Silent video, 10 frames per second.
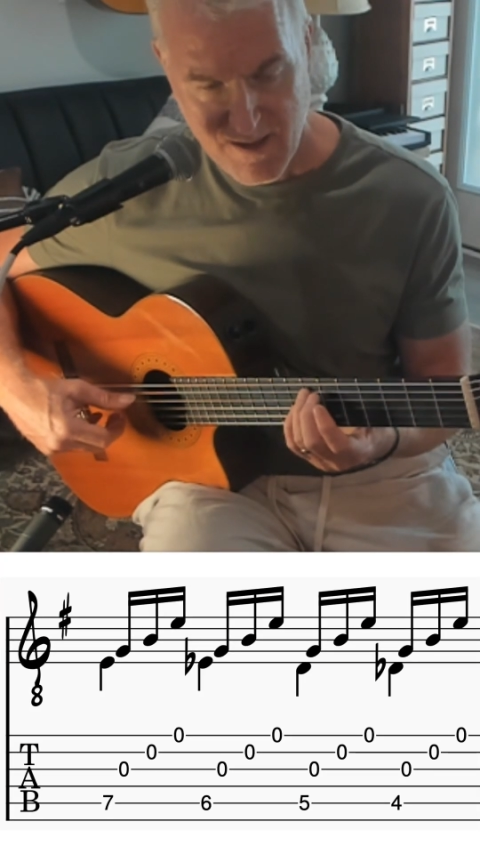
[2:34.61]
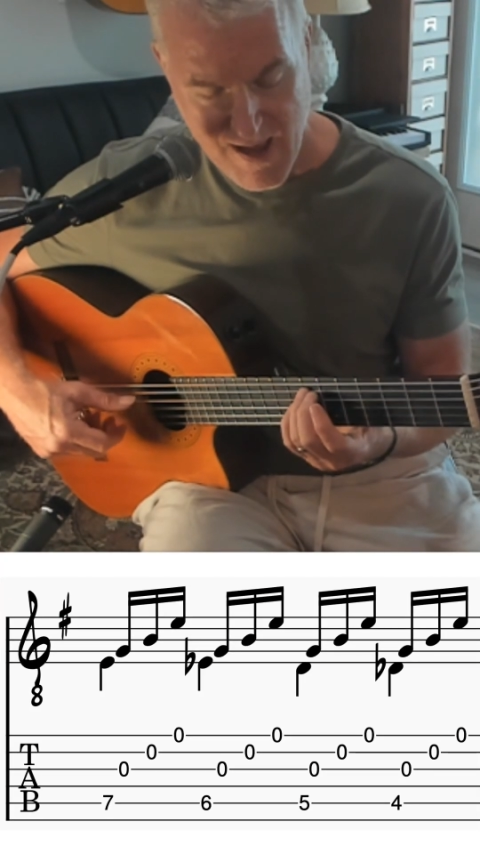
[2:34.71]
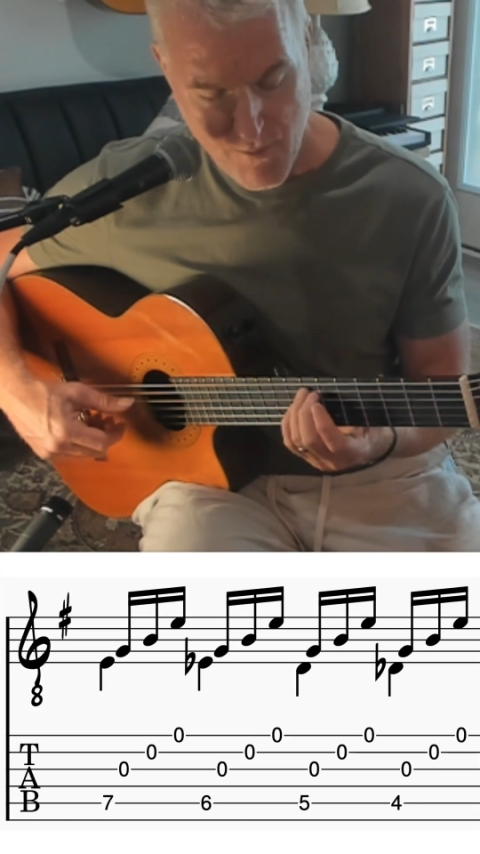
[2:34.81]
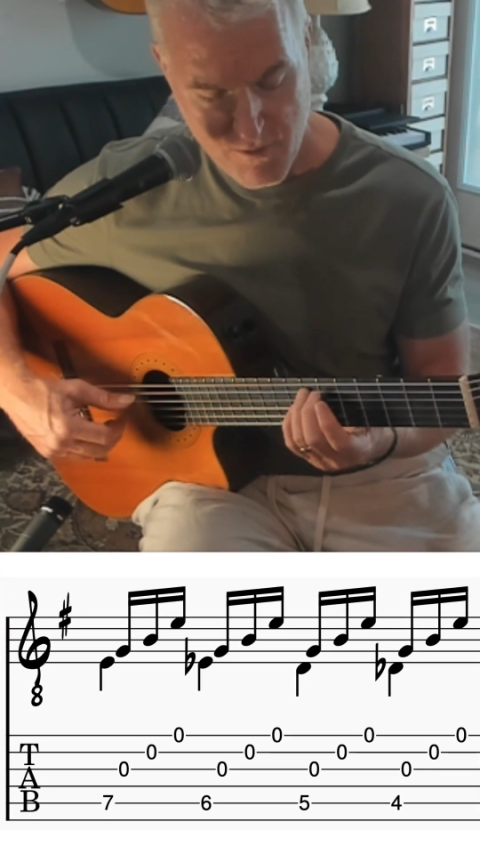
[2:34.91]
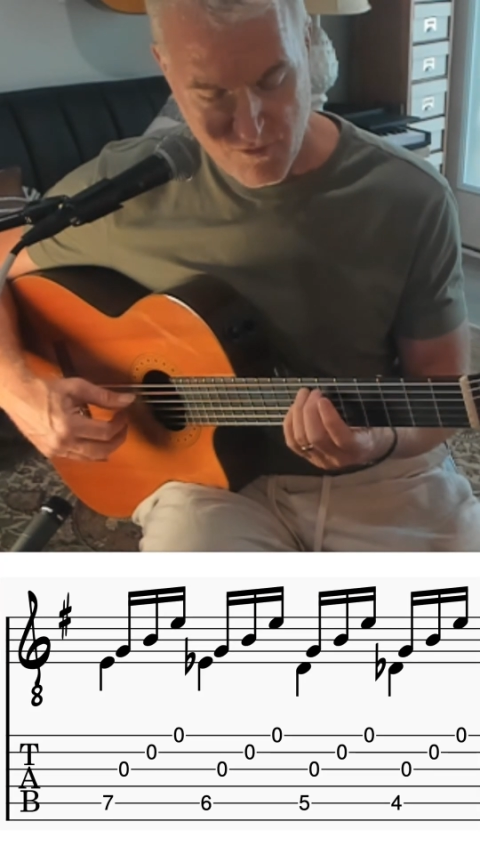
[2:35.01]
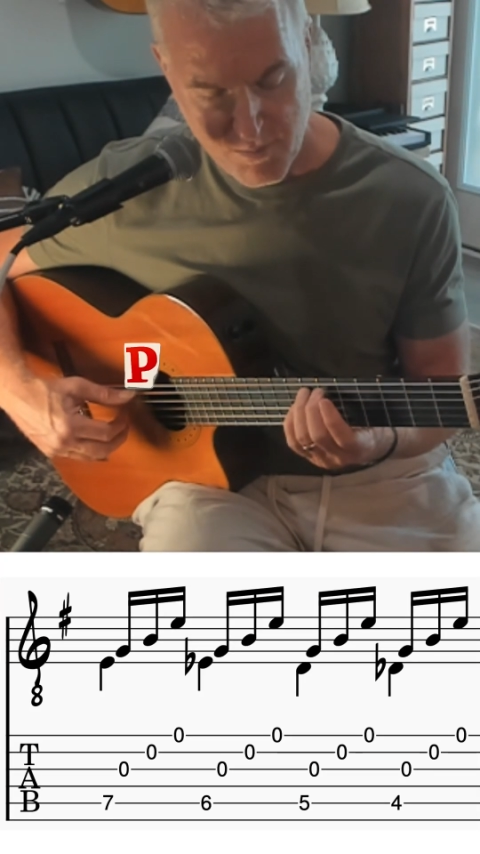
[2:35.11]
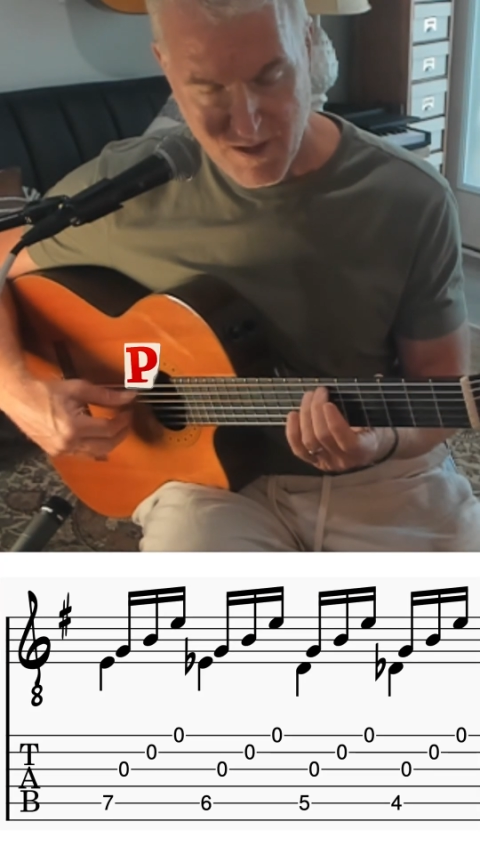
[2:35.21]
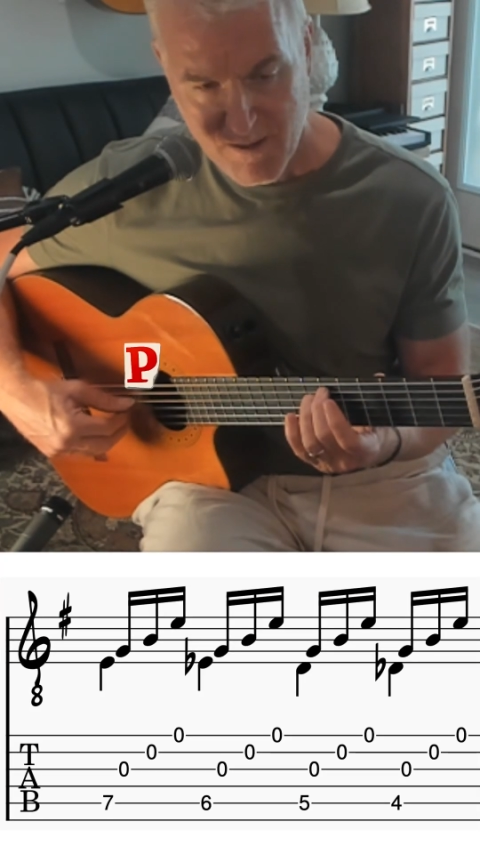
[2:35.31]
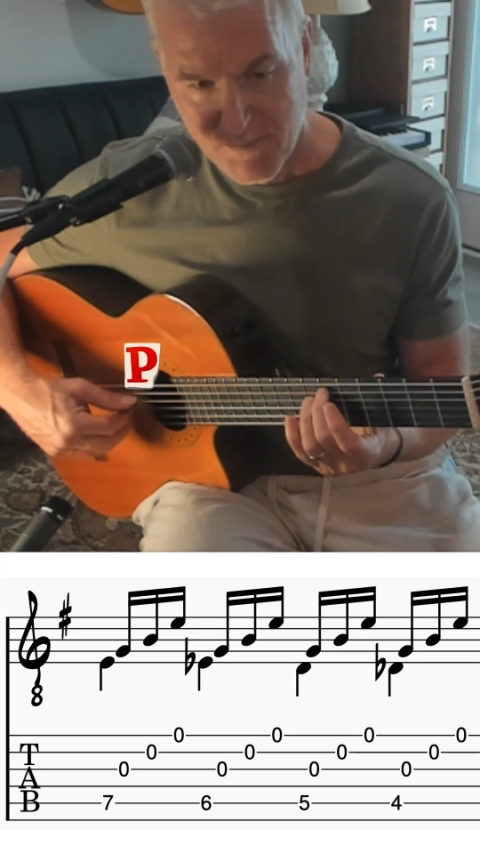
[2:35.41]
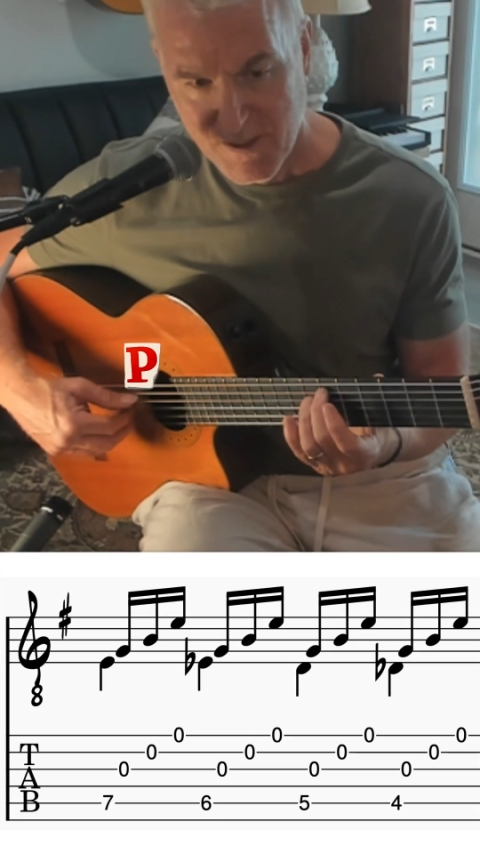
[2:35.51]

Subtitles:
and we're just playing